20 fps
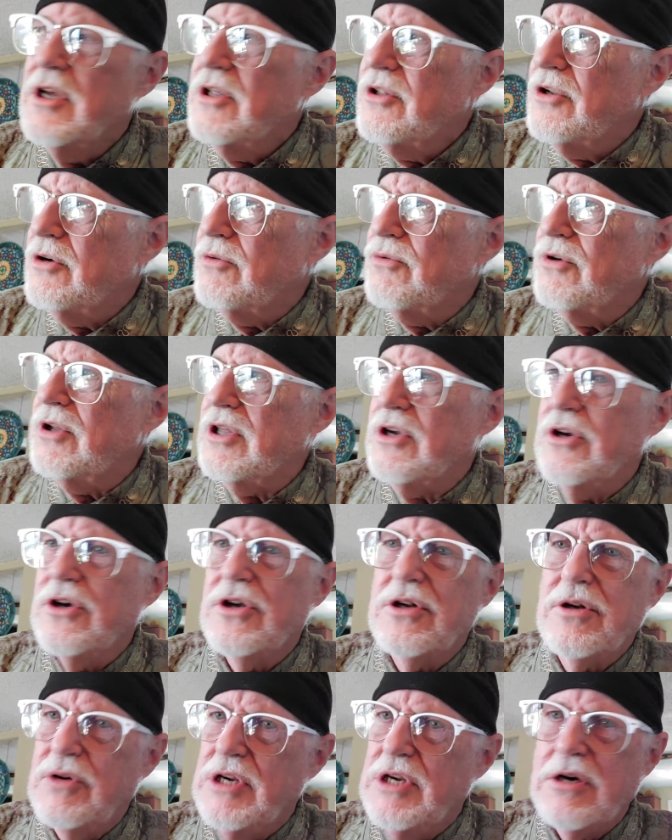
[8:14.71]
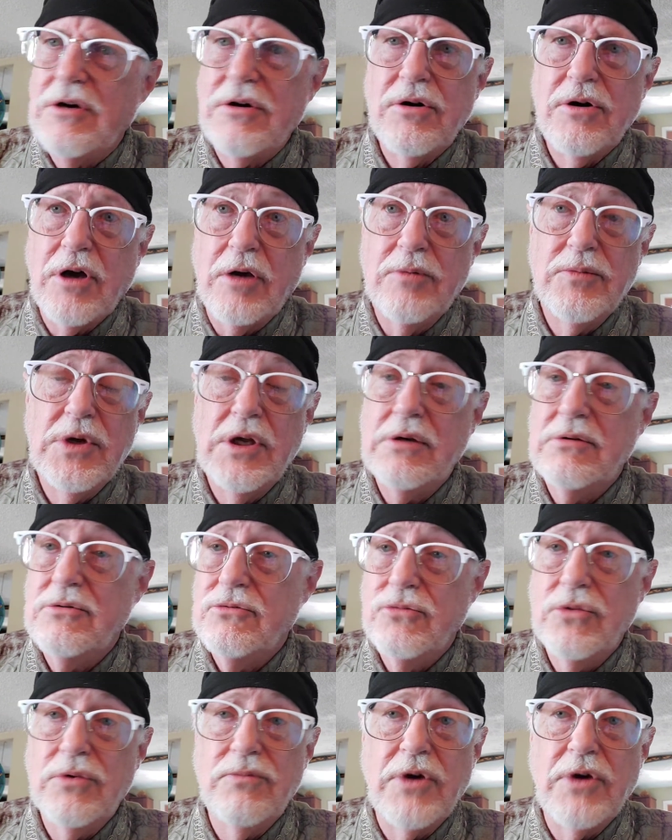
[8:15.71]
They're really good here. I mean,
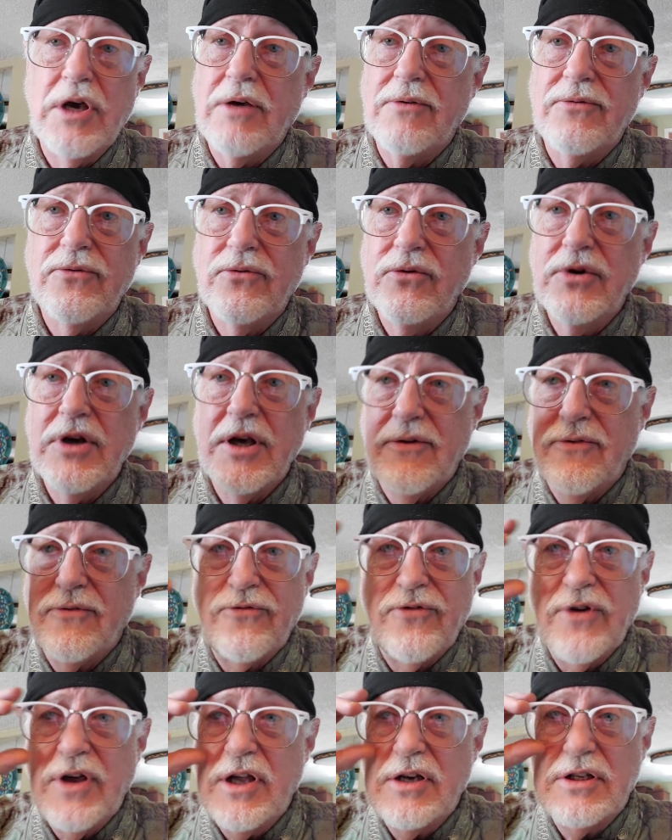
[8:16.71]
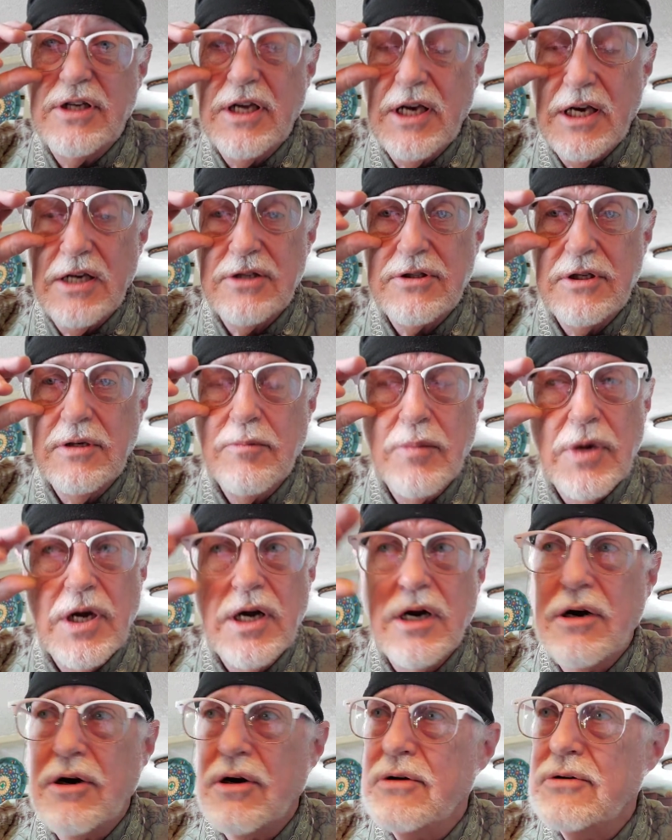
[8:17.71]
we have we have fantastic
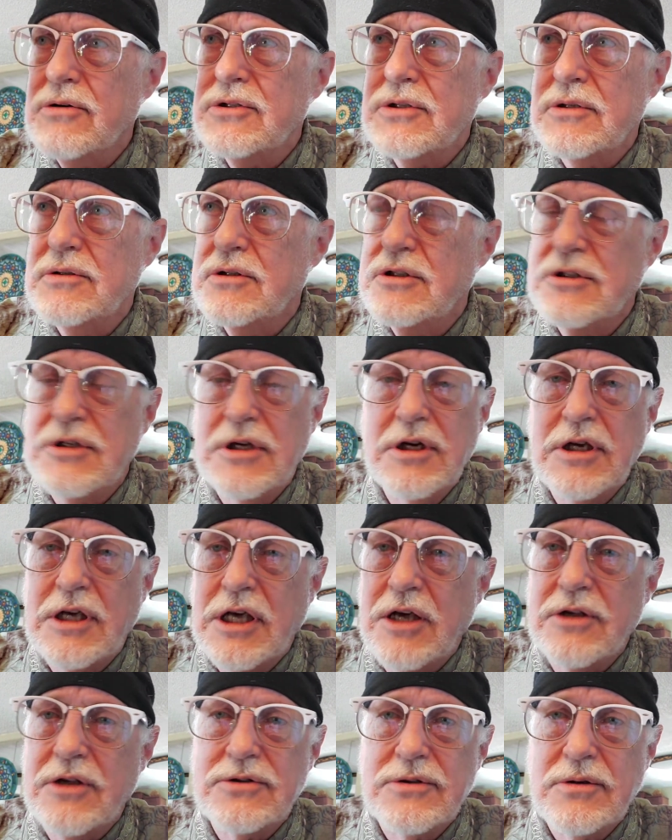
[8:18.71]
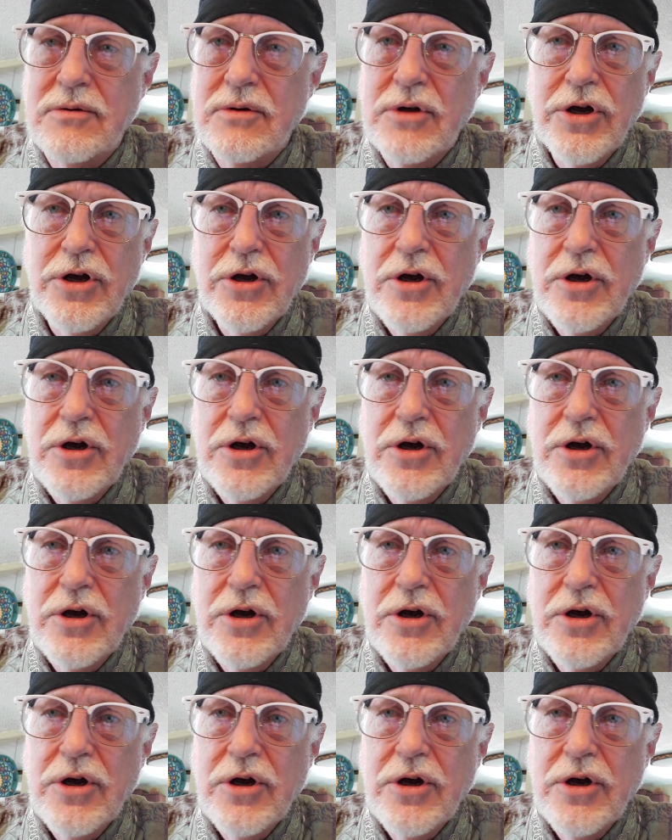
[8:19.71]
mayors and city council.